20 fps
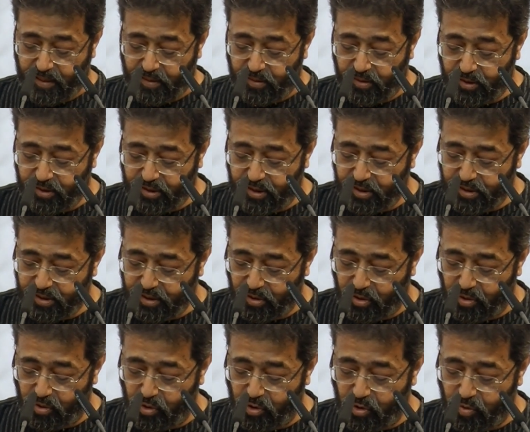This is the
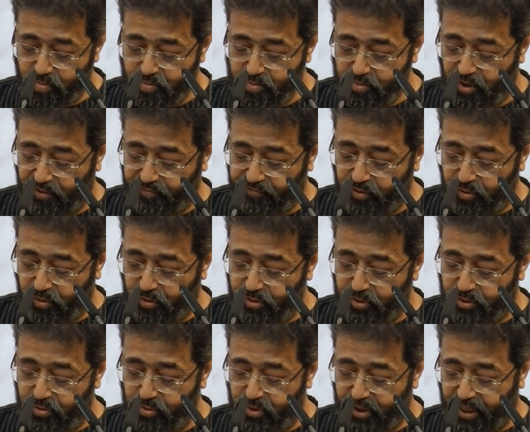home of
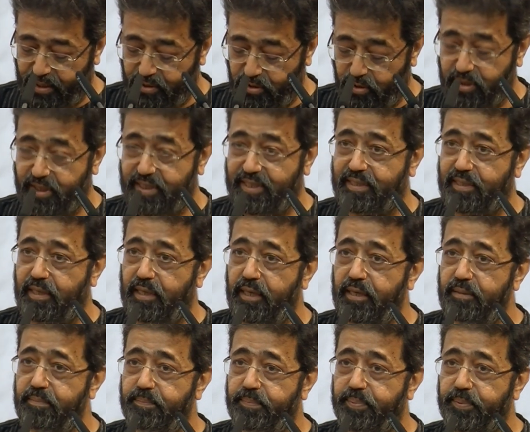those who cannot
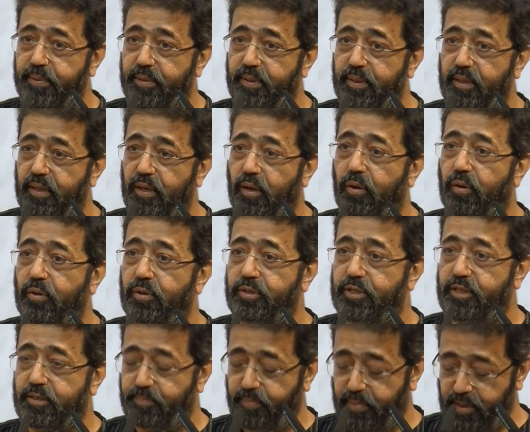sleep or
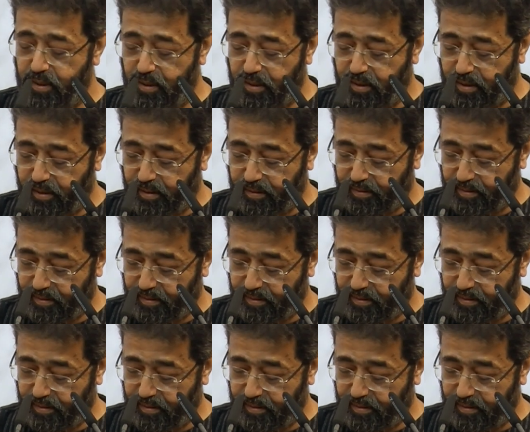speak.